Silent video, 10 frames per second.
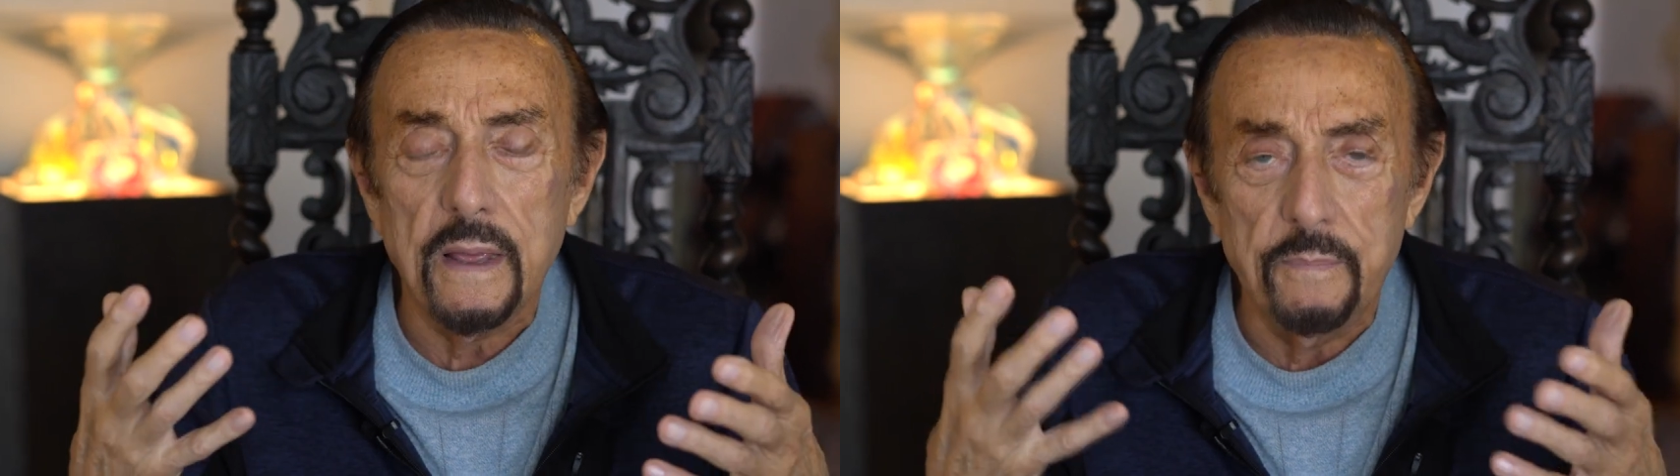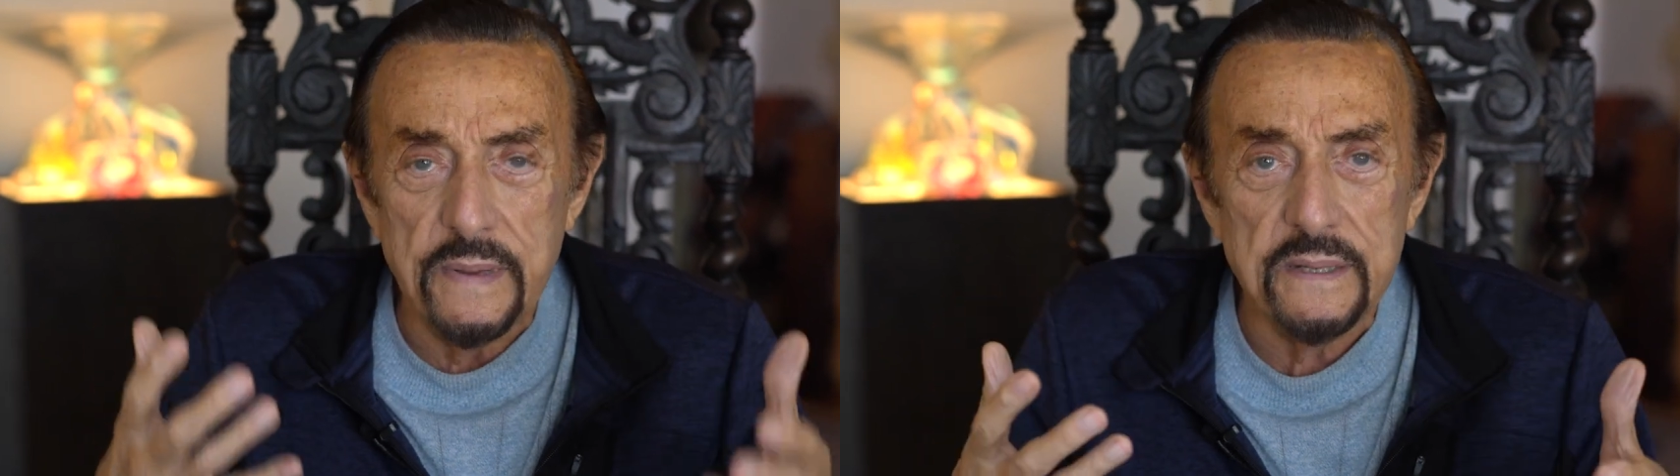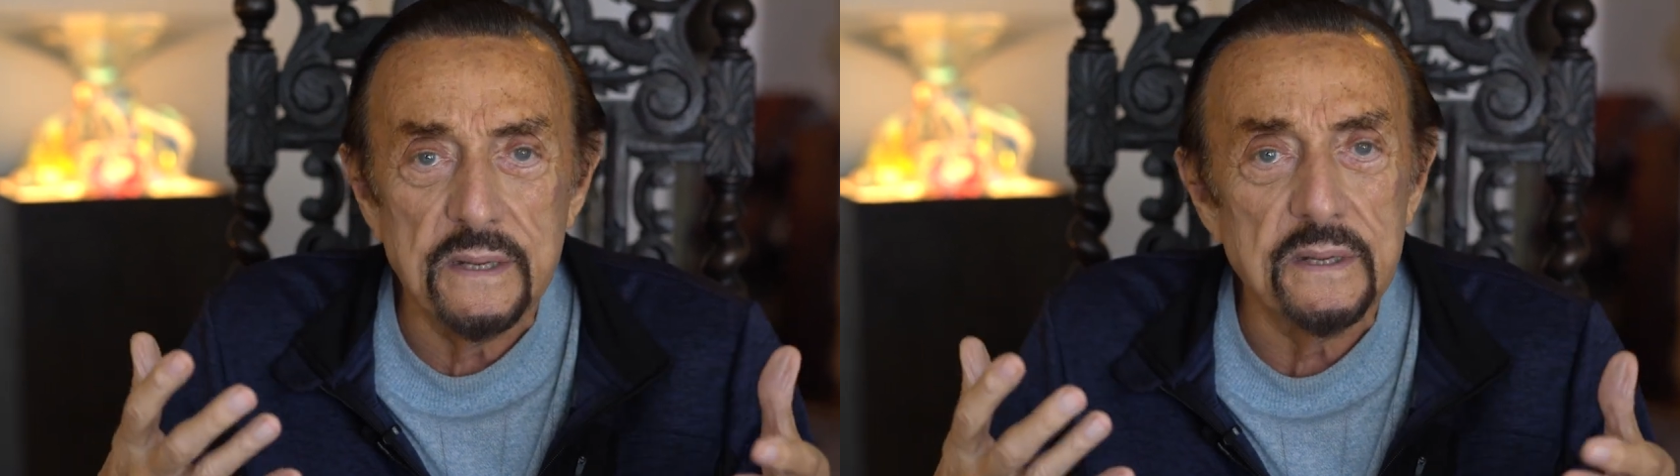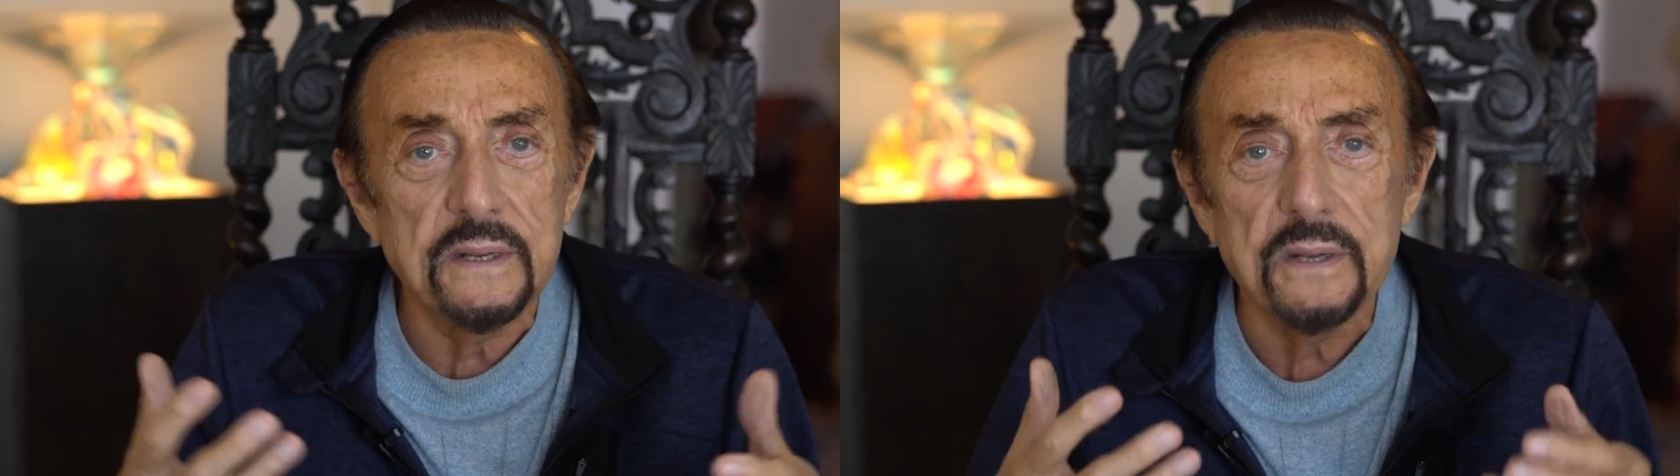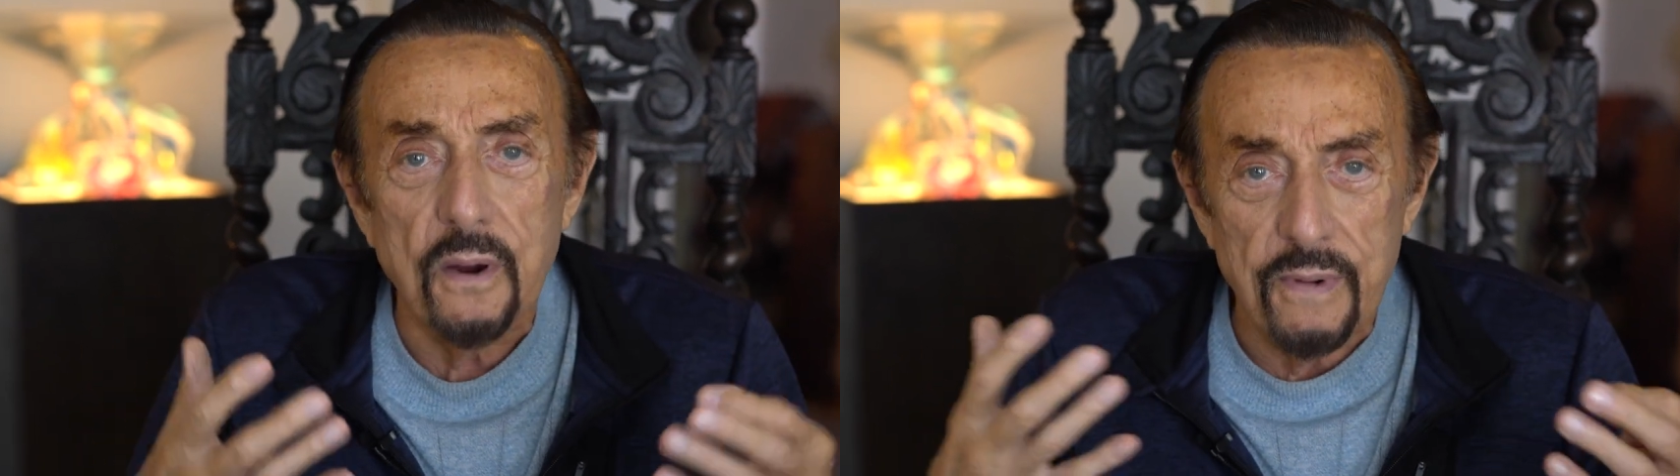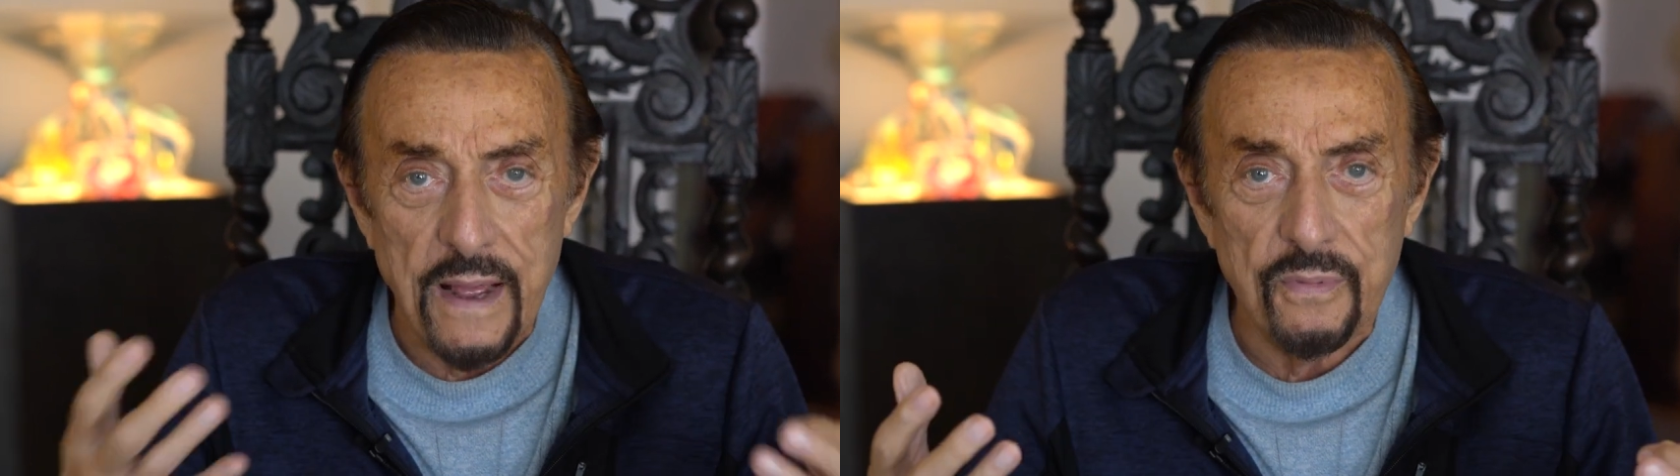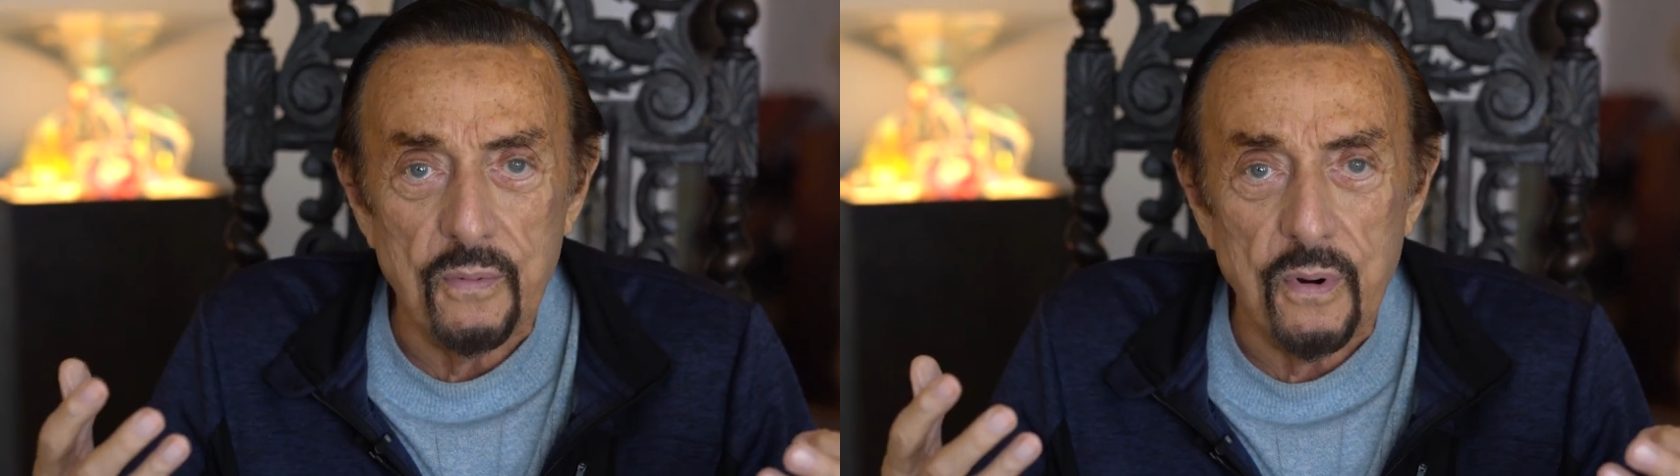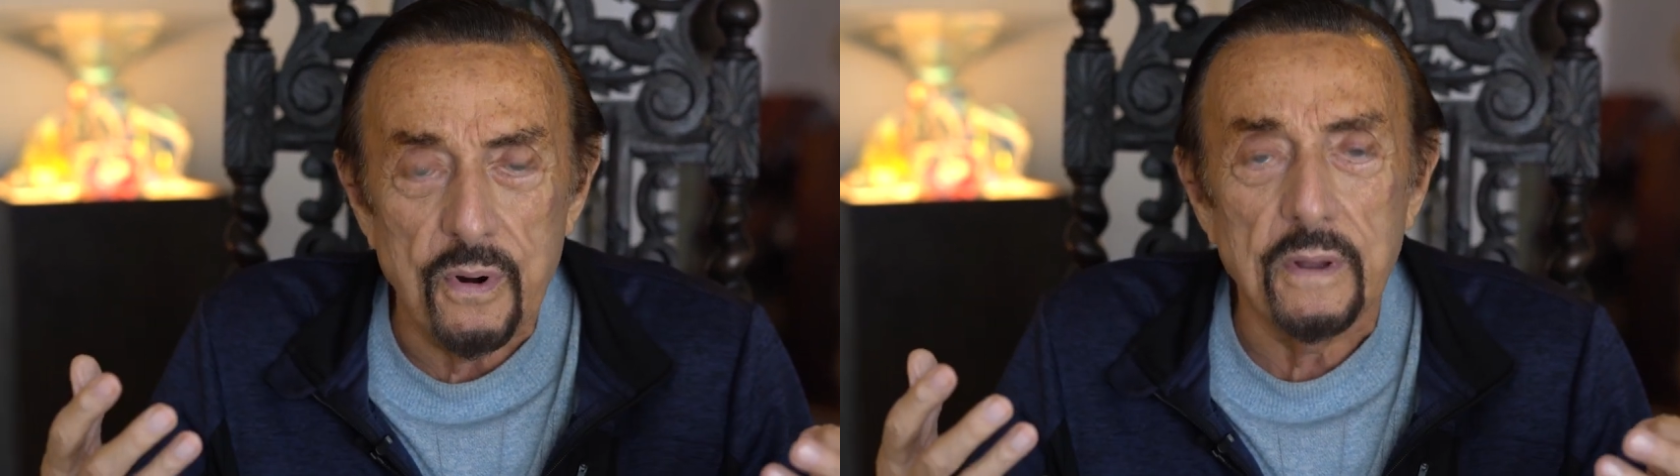in businesses around
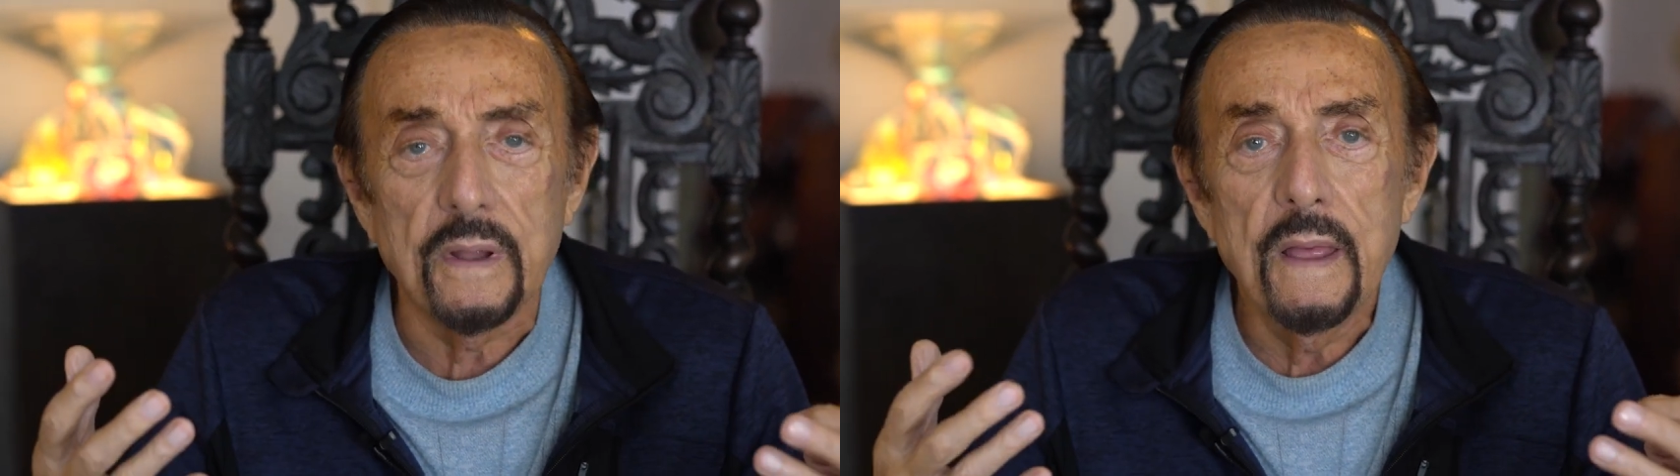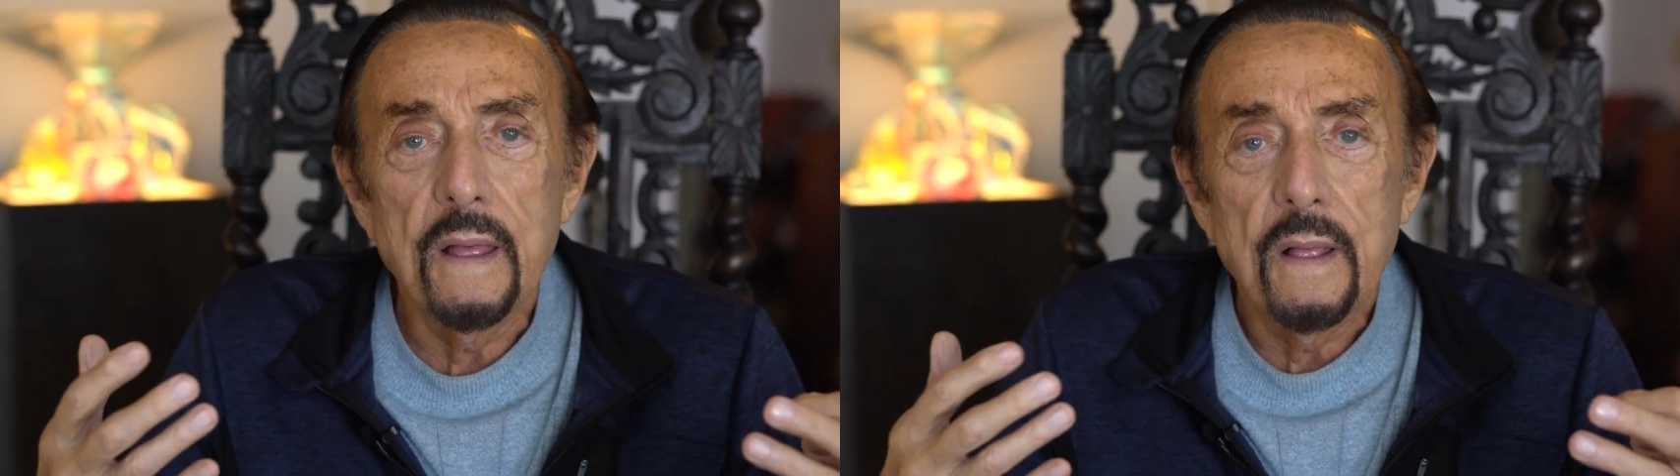the world.